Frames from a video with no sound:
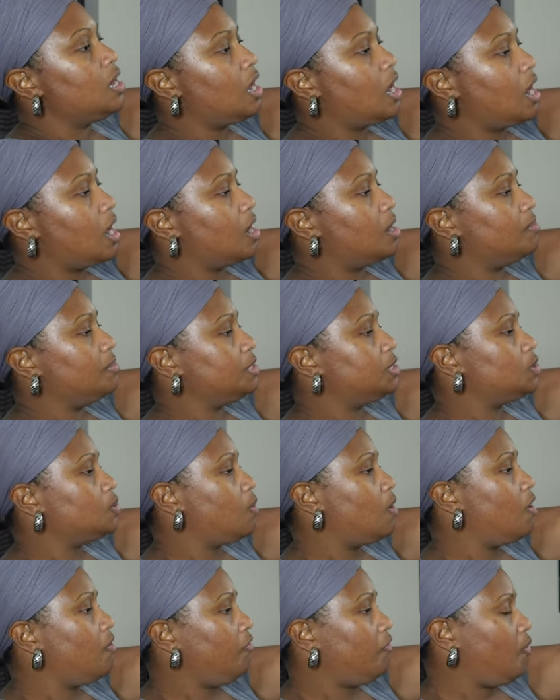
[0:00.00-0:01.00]
Um, it's
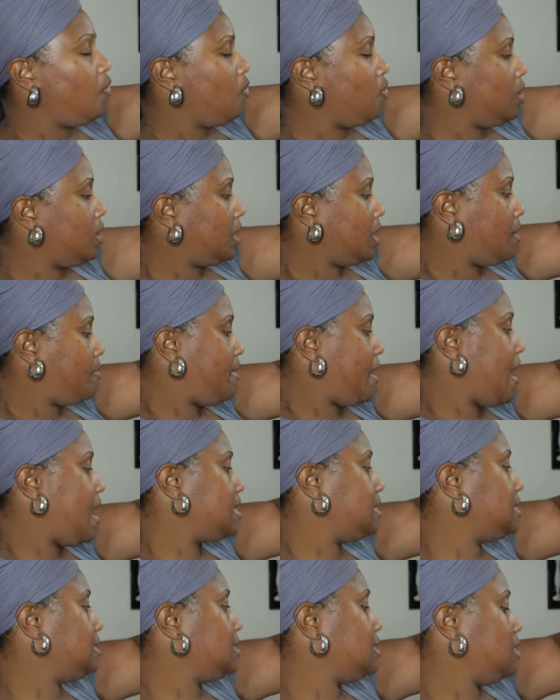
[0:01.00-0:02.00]
12 quart
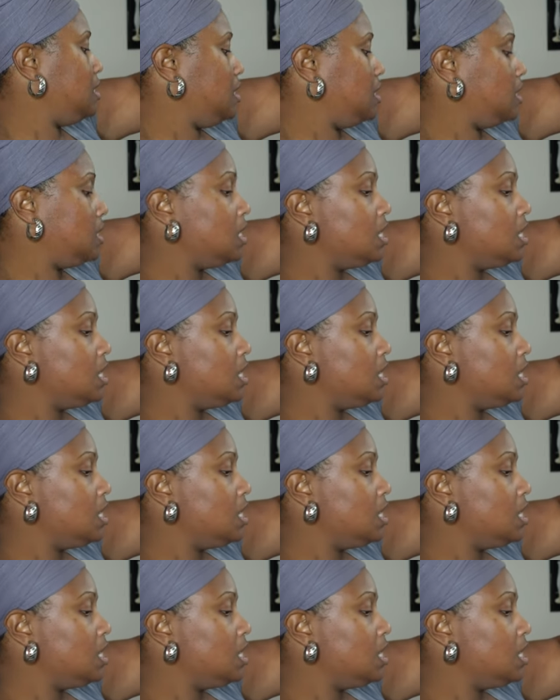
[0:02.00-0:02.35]
capacity.